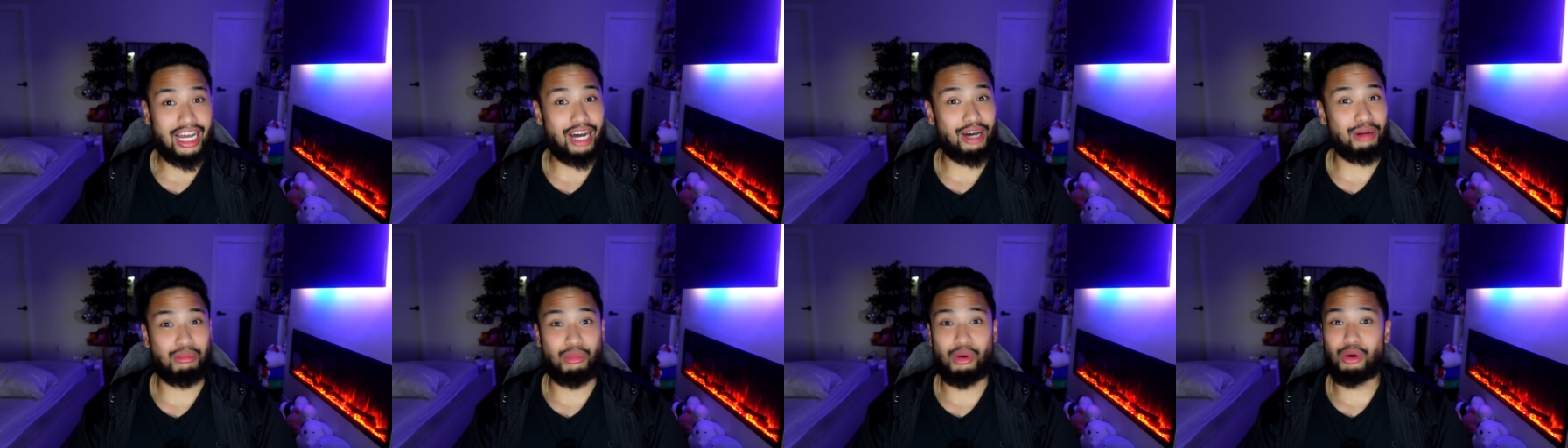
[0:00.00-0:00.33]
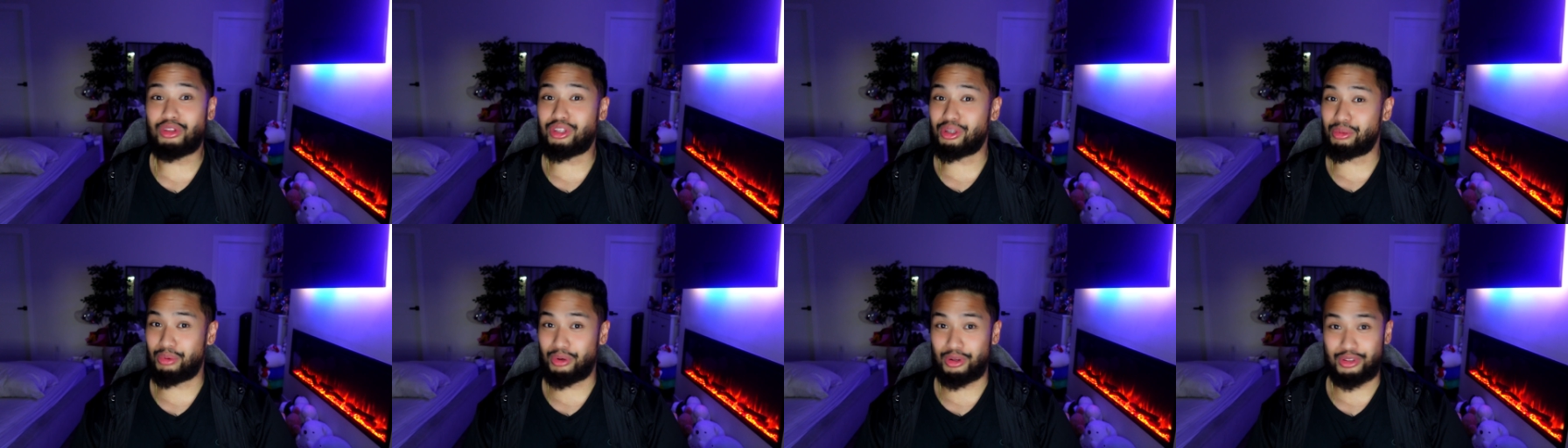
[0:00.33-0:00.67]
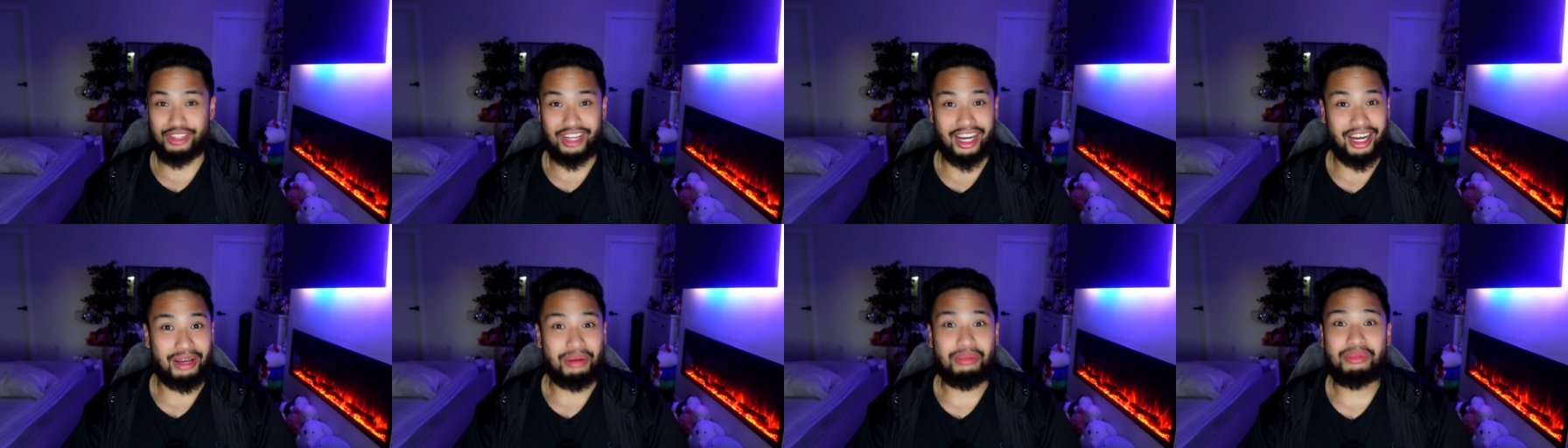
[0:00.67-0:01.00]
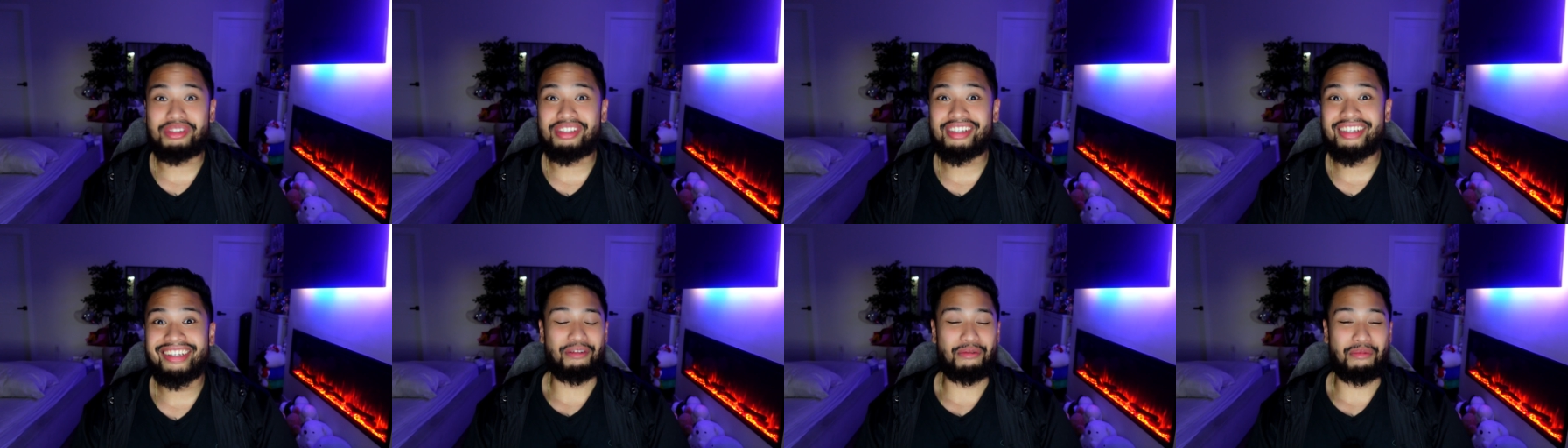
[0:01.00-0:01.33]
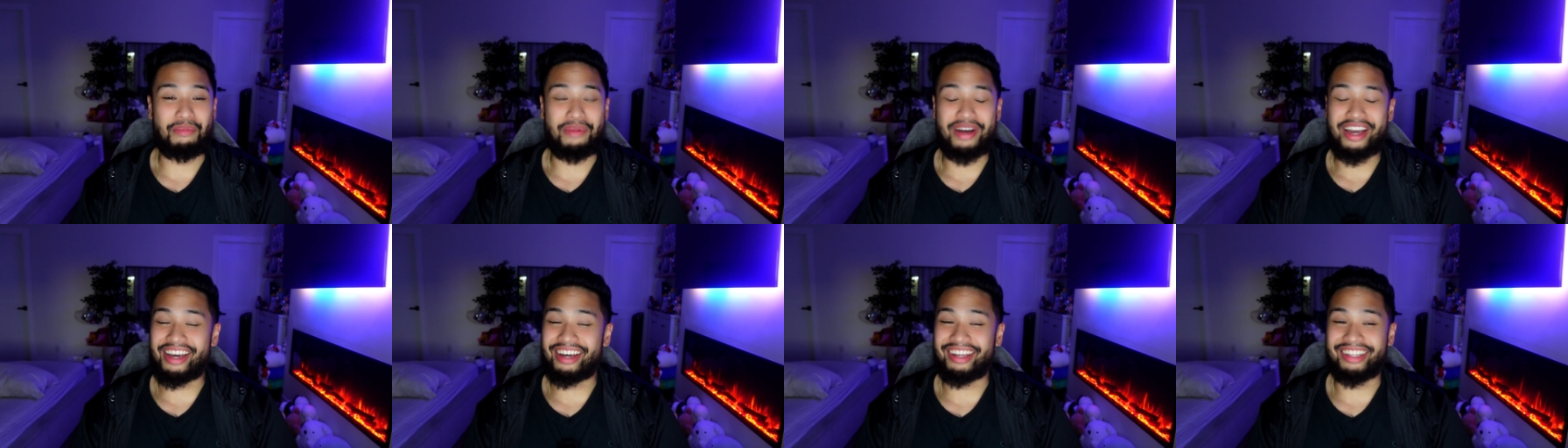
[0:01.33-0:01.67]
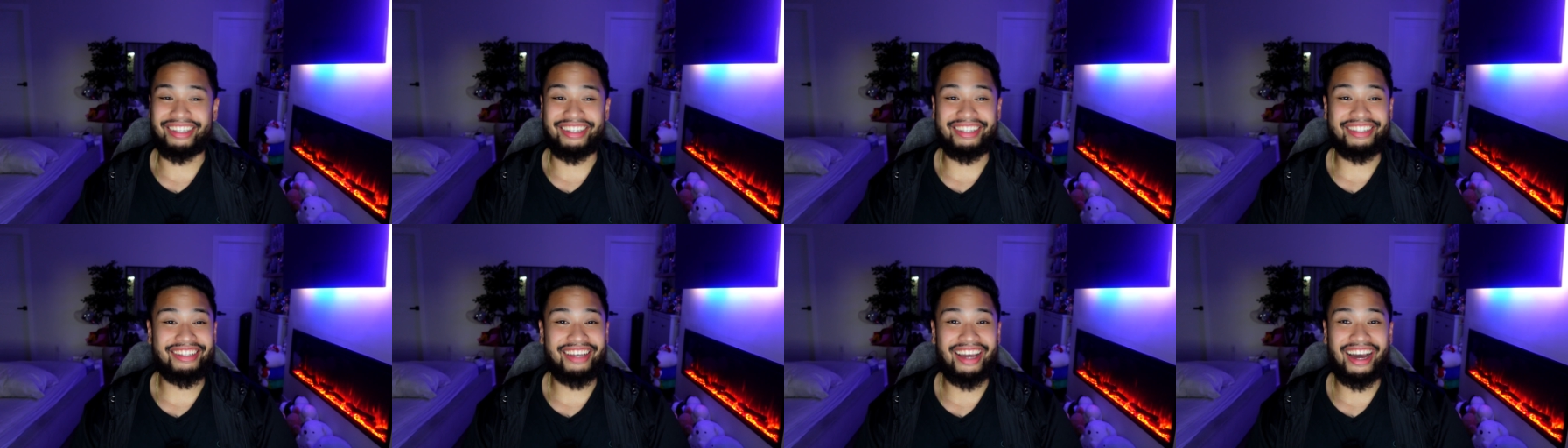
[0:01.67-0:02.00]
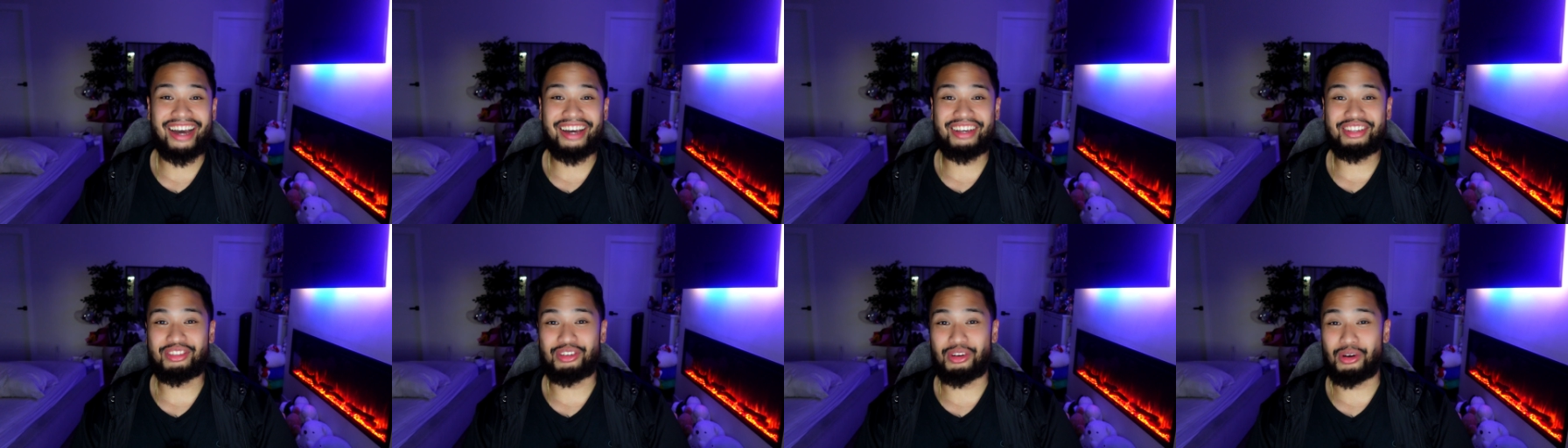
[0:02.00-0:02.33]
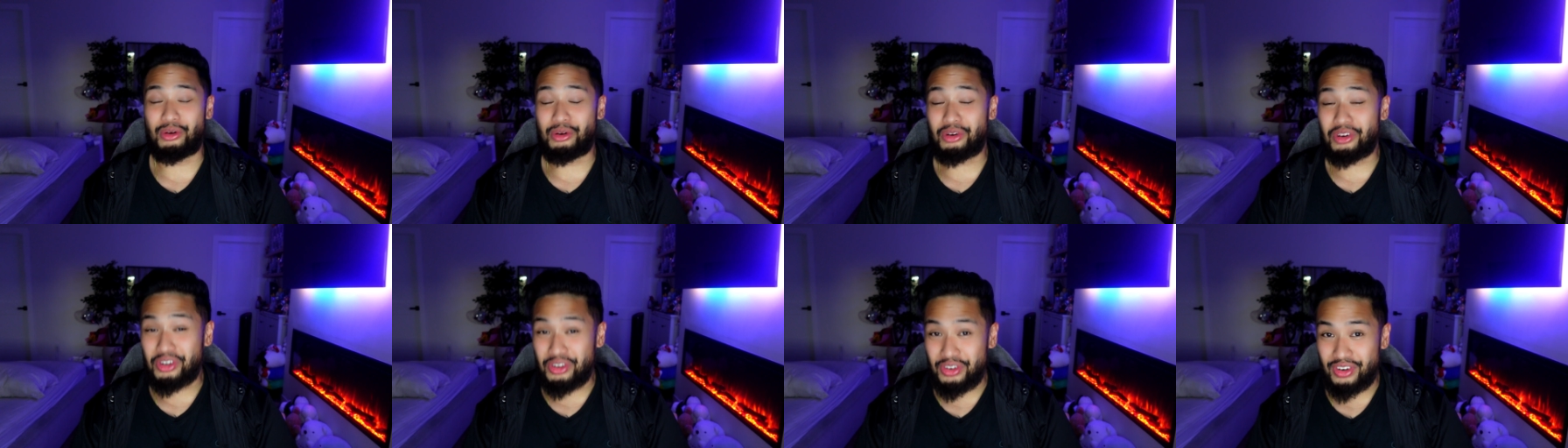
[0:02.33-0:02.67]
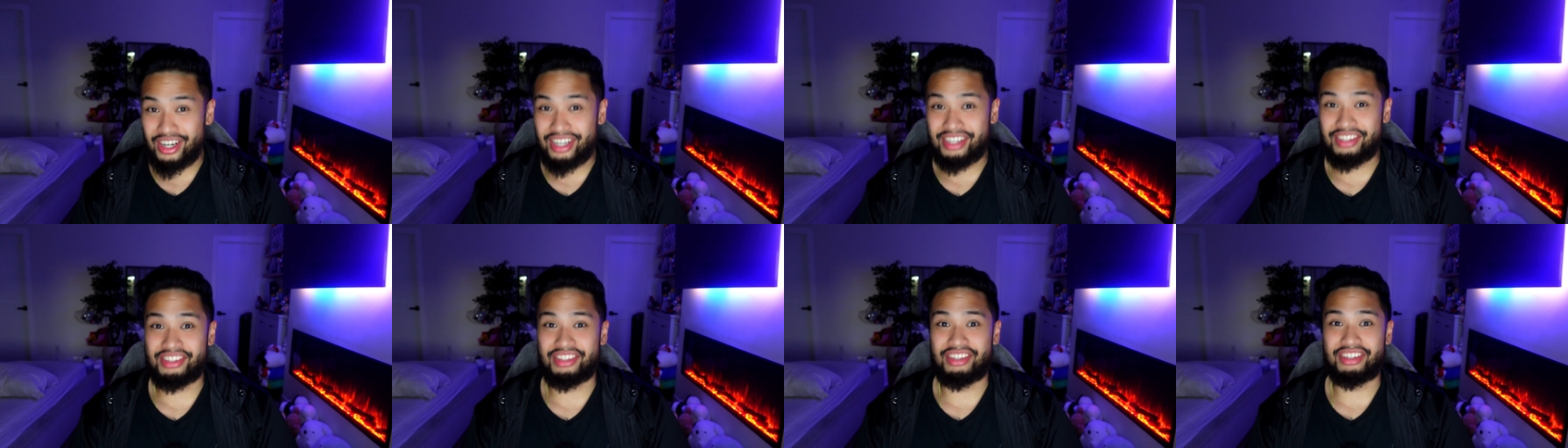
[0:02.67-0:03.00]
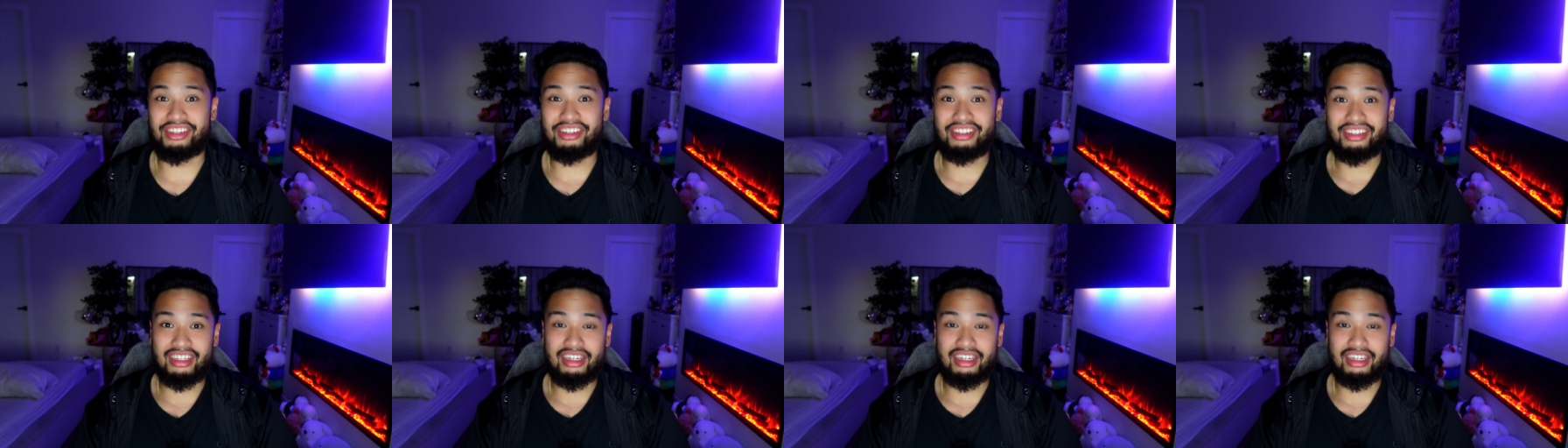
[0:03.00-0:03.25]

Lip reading: out multiple times. Man, these guys go crazy.